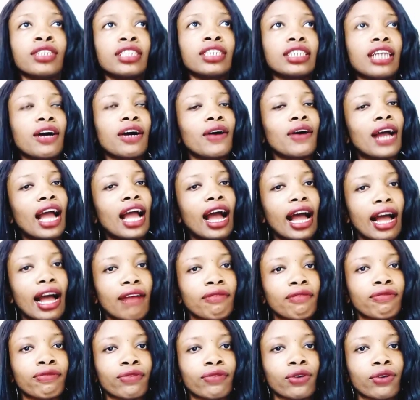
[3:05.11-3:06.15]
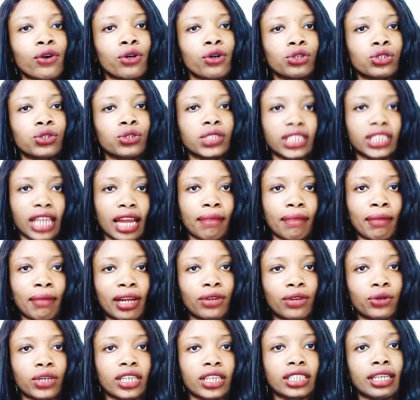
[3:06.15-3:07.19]
Now I have also time
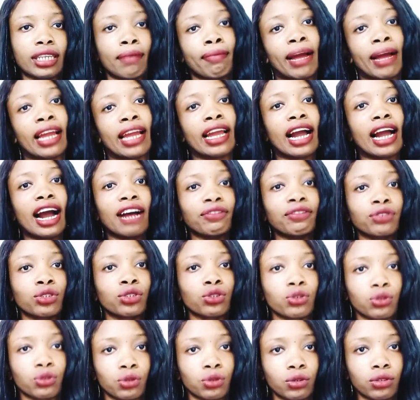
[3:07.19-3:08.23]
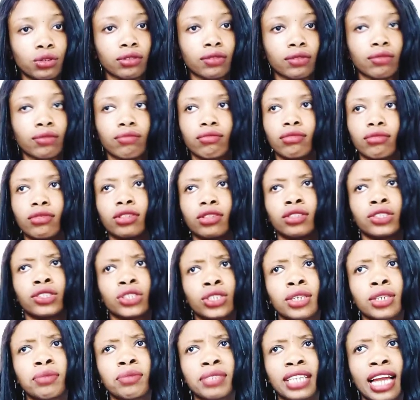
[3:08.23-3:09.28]
allocated by afternoon,
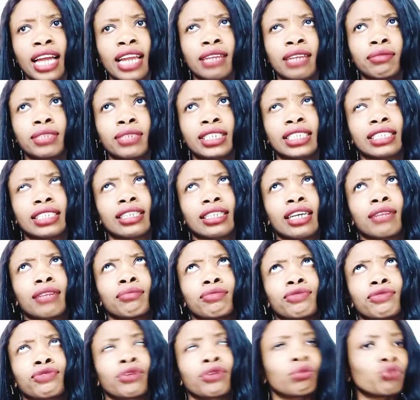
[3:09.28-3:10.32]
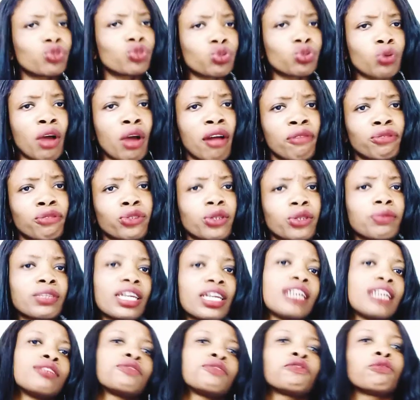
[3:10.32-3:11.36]
sometimes from 12,
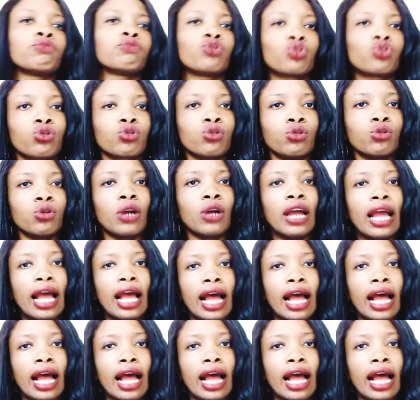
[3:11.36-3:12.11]
sometimes from 2.